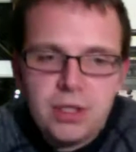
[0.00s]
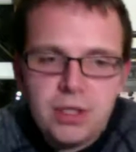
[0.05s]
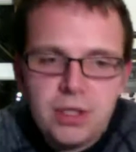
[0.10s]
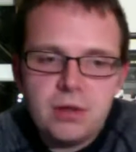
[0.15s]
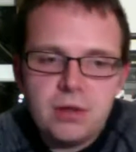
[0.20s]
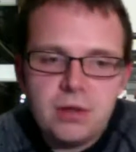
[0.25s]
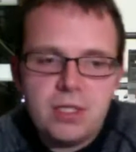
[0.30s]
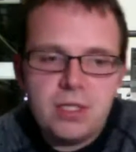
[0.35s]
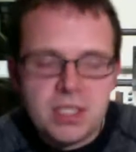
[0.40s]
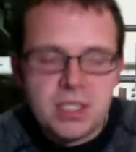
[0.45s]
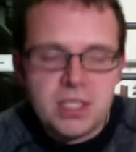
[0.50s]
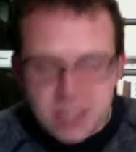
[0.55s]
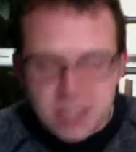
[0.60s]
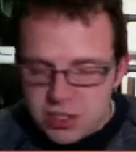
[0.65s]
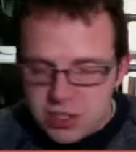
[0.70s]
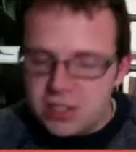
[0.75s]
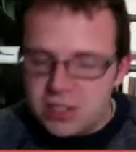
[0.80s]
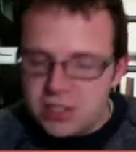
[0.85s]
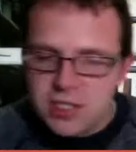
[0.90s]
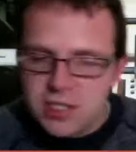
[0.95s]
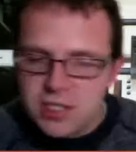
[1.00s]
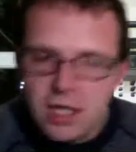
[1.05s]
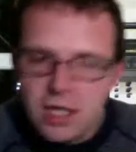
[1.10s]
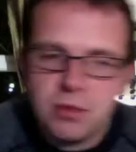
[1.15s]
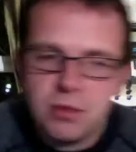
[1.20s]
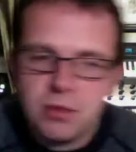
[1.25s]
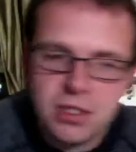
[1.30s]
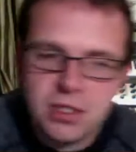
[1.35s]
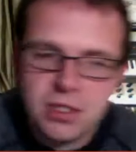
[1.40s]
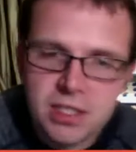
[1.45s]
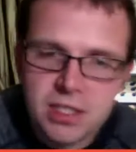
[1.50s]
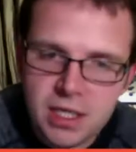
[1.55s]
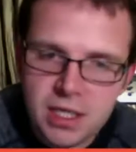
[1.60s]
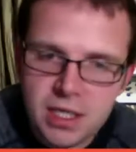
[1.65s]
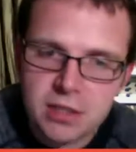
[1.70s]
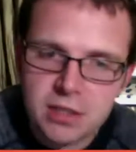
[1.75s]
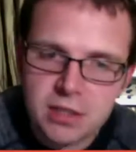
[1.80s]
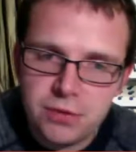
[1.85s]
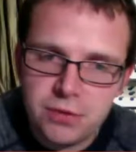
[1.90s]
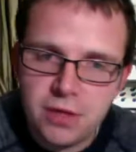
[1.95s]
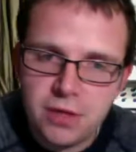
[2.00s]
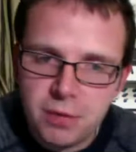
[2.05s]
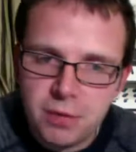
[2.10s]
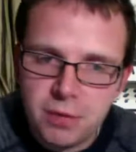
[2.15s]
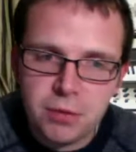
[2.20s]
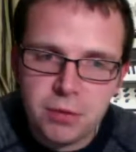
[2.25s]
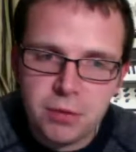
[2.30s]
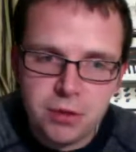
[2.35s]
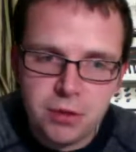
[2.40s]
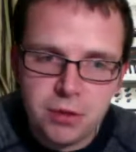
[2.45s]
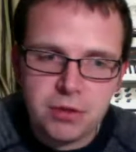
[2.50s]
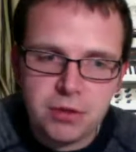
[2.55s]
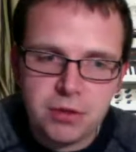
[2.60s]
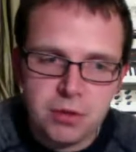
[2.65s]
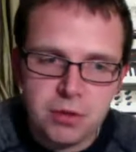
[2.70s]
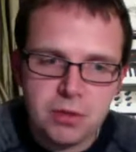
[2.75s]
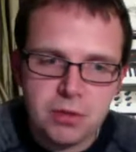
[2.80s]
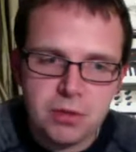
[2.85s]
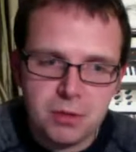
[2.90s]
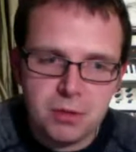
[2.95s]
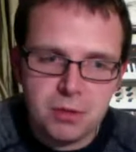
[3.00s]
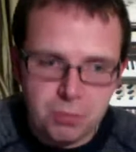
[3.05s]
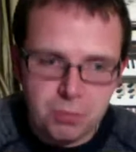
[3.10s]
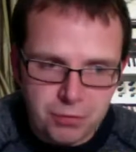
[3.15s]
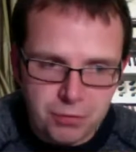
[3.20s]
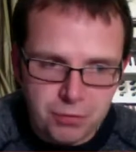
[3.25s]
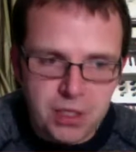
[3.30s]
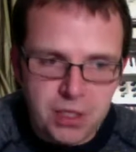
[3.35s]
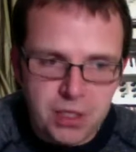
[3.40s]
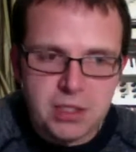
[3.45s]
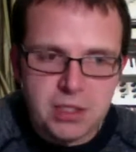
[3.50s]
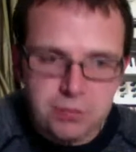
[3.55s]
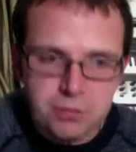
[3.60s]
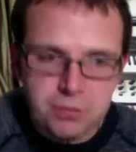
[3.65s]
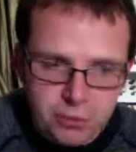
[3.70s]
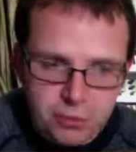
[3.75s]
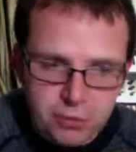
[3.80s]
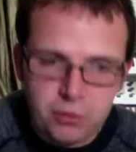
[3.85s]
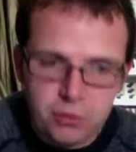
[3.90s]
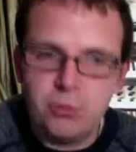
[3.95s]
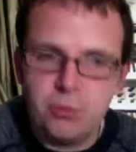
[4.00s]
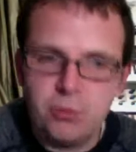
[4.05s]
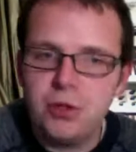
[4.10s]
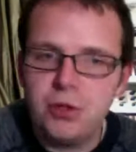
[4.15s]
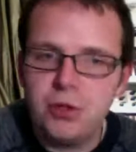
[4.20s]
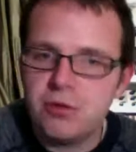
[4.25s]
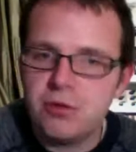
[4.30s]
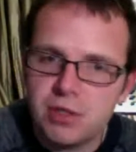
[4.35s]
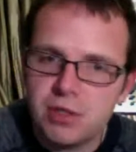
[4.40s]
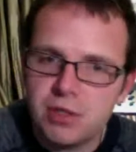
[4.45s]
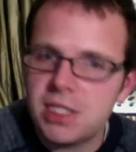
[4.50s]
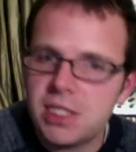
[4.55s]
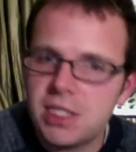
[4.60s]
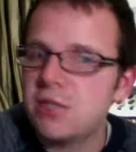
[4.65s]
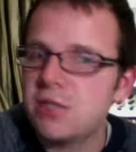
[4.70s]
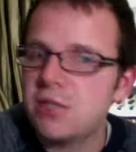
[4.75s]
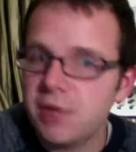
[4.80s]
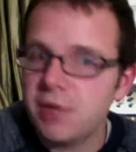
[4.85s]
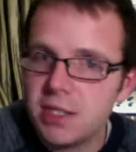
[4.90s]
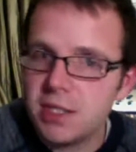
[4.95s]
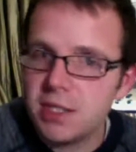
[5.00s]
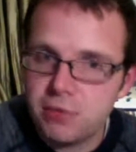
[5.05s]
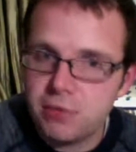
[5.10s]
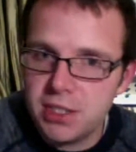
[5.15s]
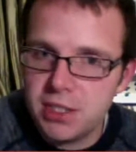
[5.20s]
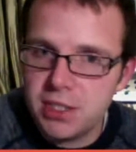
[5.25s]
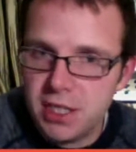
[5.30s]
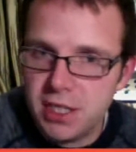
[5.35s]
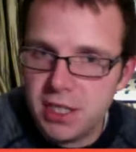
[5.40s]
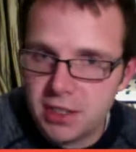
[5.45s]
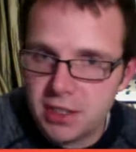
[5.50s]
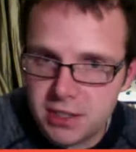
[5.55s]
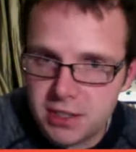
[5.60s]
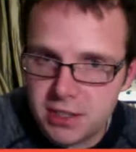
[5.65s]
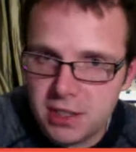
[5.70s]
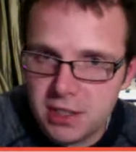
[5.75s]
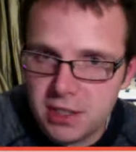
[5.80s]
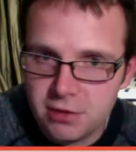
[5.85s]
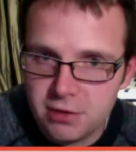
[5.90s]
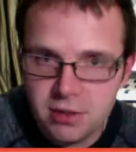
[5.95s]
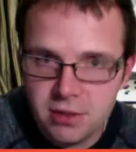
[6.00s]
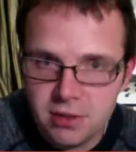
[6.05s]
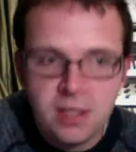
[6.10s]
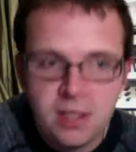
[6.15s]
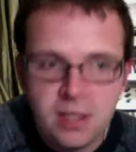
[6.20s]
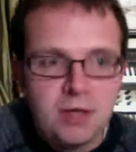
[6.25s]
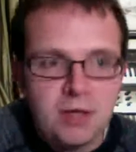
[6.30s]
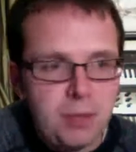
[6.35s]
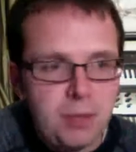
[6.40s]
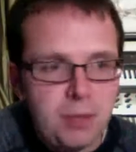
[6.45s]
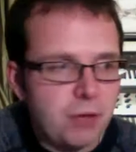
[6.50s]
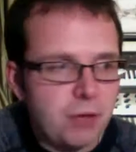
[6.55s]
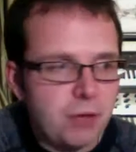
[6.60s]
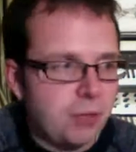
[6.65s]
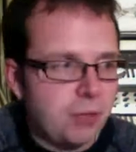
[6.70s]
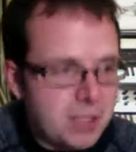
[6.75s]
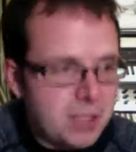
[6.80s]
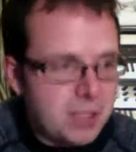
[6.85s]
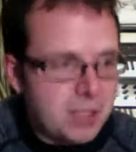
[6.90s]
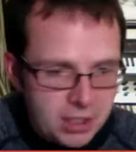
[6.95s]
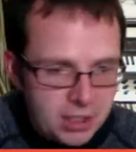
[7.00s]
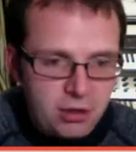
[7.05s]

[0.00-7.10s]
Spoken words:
essentially the same as the CX5M computer, which provides a full computerized interface for a DX synth, apart from it's on